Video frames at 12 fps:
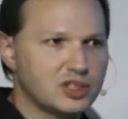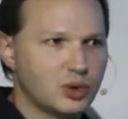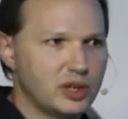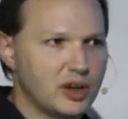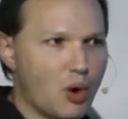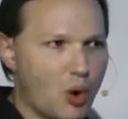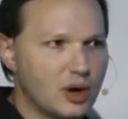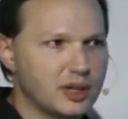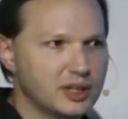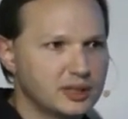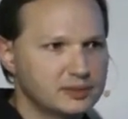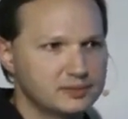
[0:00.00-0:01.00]
sorted
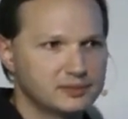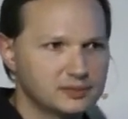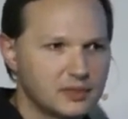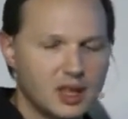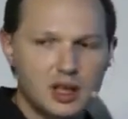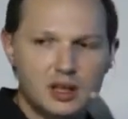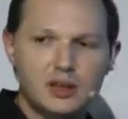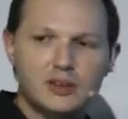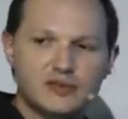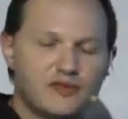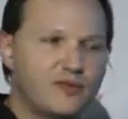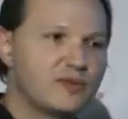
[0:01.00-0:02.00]
order,
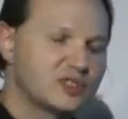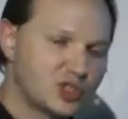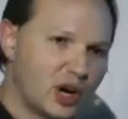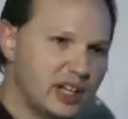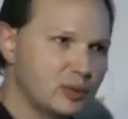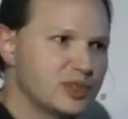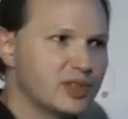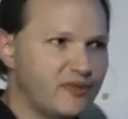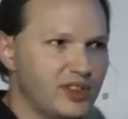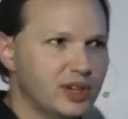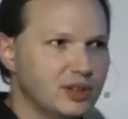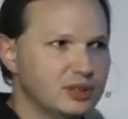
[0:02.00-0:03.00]
starting with the
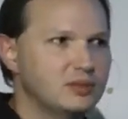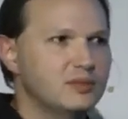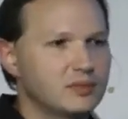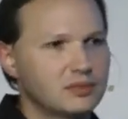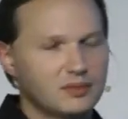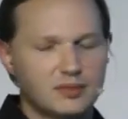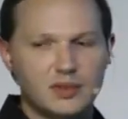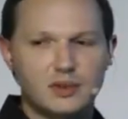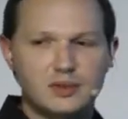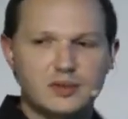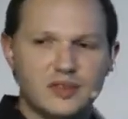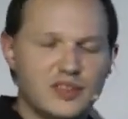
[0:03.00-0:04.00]
field,
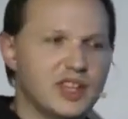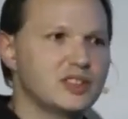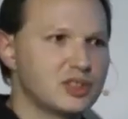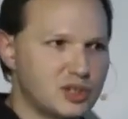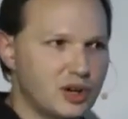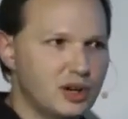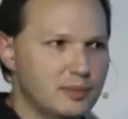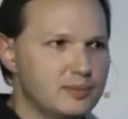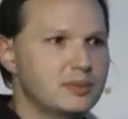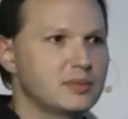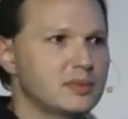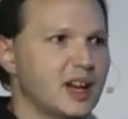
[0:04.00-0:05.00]
then the term,
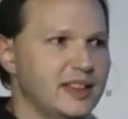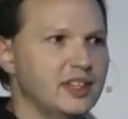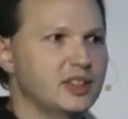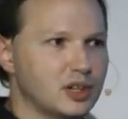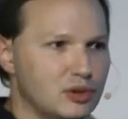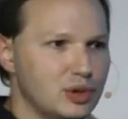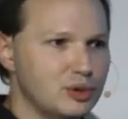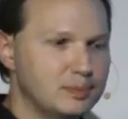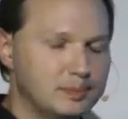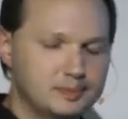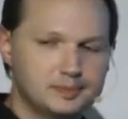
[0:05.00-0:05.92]
and then the group.